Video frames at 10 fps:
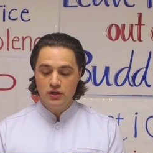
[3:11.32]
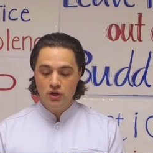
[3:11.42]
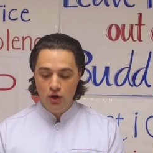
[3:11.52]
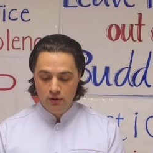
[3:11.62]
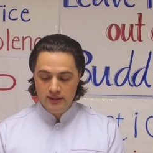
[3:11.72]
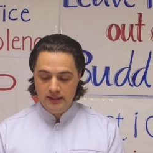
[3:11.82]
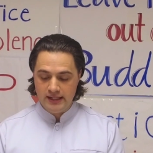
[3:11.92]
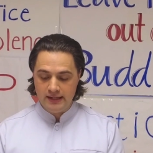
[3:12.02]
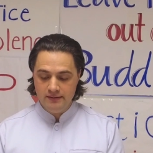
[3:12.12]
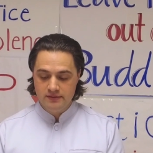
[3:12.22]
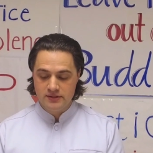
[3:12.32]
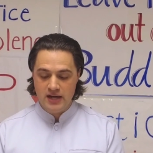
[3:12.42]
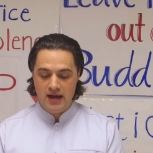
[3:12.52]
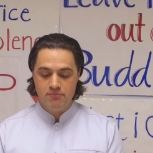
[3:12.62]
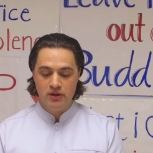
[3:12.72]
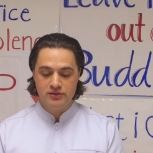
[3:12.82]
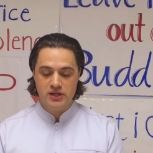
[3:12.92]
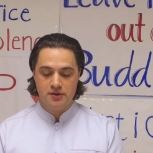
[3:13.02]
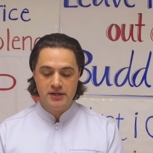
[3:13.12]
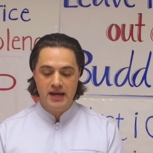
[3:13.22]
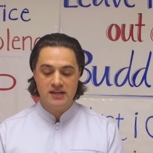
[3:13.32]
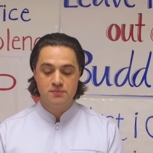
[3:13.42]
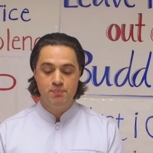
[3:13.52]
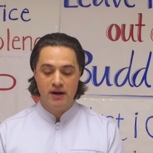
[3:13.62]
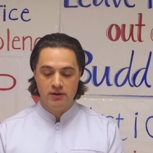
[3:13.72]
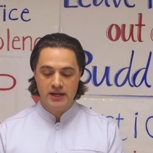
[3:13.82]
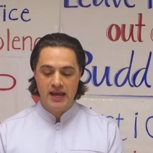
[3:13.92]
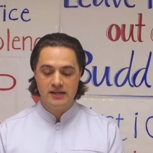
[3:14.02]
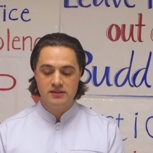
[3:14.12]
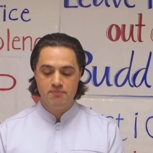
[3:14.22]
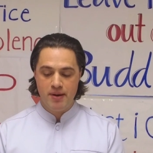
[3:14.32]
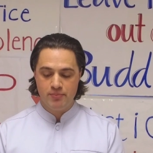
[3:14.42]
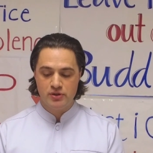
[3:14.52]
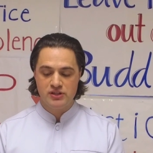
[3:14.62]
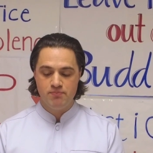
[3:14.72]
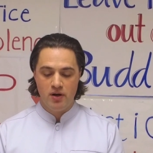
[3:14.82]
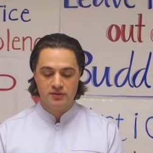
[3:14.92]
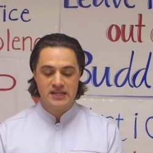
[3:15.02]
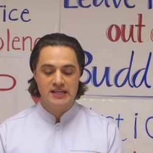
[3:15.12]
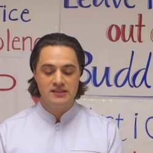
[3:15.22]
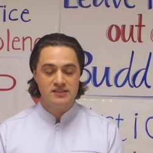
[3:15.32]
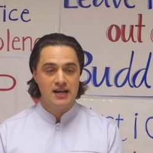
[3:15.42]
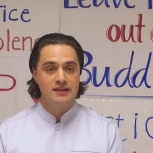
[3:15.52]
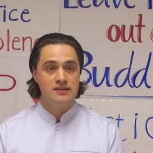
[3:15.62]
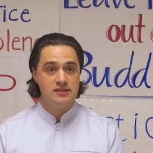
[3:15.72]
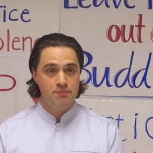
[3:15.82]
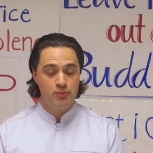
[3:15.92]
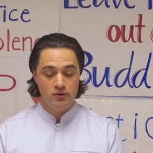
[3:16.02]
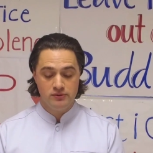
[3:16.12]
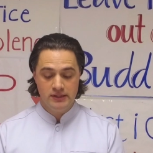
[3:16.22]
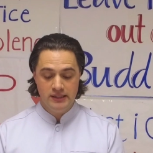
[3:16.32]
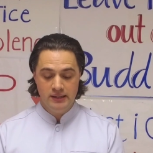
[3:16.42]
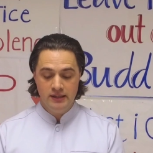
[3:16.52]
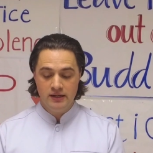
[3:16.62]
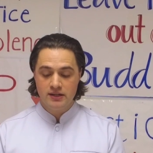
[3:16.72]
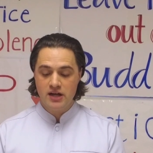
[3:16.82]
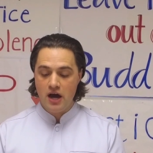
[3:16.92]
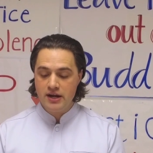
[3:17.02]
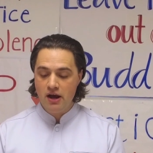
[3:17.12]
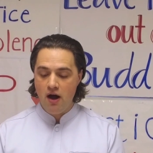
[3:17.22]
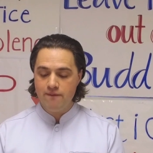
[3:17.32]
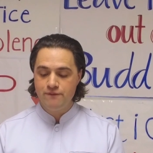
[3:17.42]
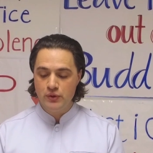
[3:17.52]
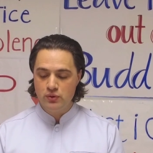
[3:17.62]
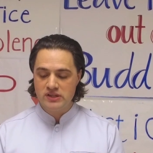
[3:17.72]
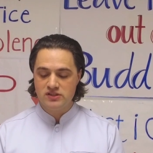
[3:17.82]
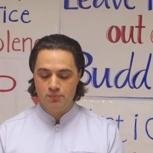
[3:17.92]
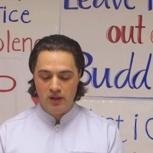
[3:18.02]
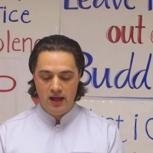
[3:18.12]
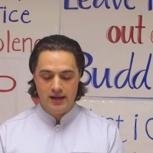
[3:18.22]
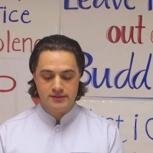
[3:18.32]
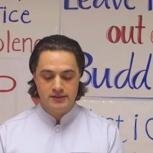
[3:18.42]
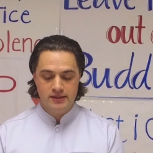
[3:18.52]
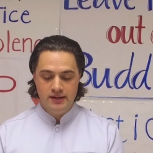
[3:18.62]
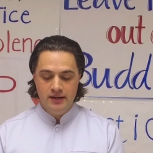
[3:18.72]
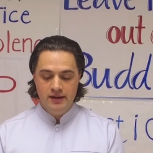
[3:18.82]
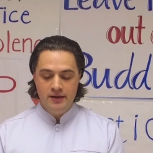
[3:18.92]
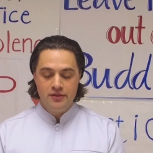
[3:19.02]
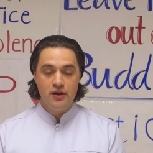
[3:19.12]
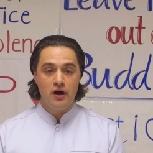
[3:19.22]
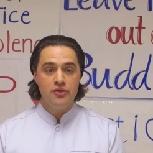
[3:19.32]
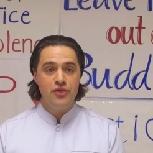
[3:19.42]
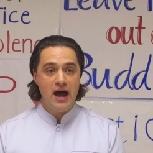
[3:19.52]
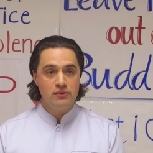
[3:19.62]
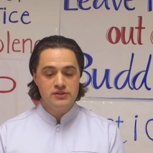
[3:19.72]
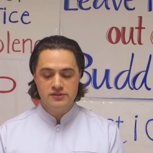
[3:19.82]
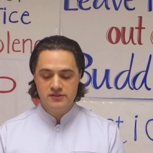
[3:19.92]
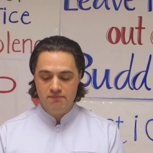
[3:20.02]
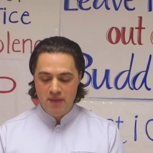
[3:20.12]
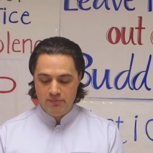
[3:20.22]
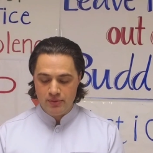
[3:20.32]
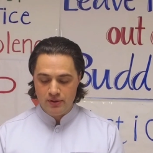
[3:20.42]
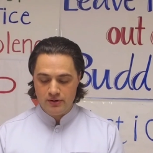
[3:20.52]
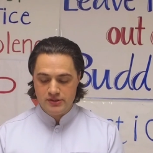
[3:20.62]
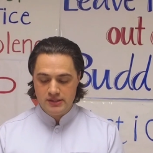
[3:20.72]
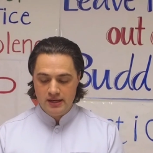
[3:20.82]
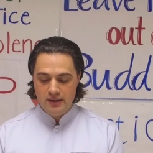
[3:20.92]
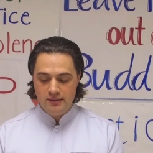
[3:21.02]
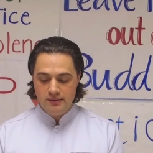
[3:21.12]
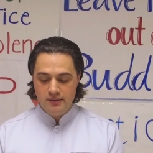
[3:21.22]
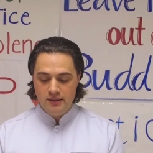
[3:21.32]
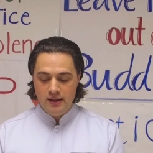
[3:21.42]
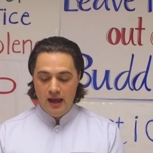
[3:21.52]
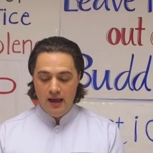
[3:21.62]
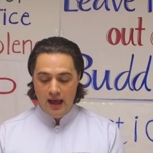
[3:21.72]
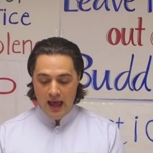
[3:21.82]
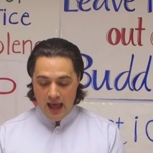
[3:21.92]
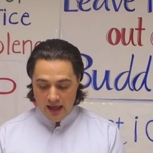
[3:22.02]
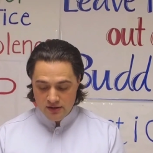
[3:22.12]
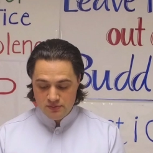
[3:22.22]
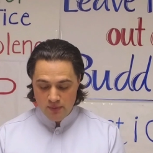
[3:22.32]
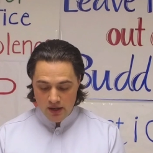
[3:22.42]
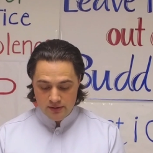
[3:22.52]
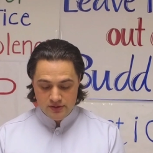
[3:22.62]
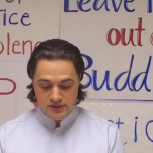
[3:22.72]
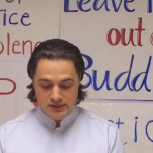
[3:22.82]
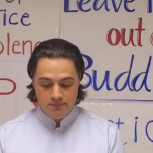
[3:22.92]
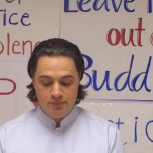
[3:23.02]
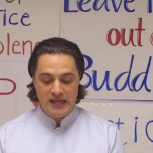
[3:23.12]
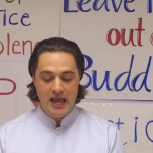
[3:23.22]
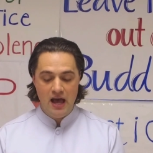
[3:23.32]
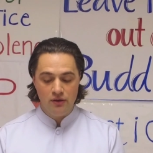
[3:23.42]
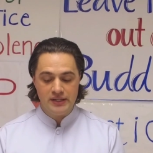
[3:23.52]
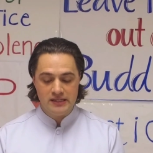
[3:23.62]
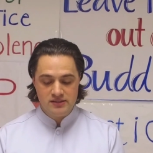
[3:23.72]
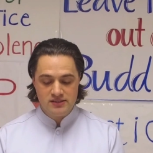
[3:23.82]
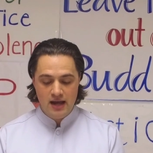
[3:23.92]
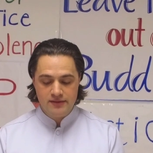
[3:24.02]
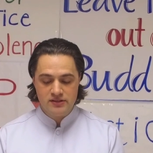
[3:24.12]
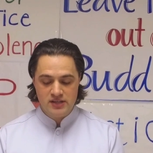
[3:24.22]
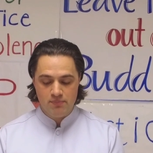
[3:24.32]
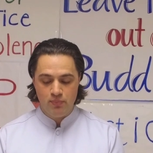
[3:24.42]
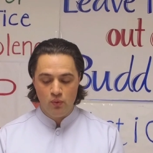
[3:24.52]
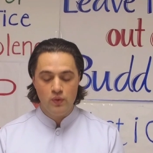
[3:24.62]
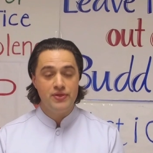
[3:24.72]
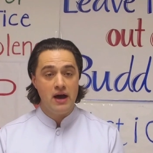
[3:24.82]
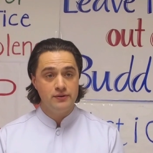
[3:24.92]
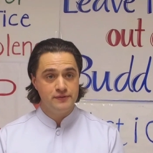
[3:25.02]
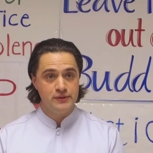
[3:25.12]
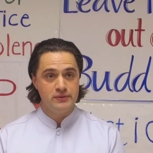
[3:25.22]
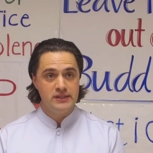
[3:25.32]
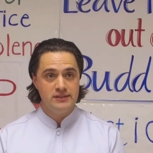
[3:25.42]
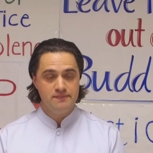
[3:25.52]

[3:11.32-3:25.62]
Currently, the Thai military has barricaded the members and monks inside the temple, cutting off food and supplies. There are thousands of members and monks being held inside the temple without food.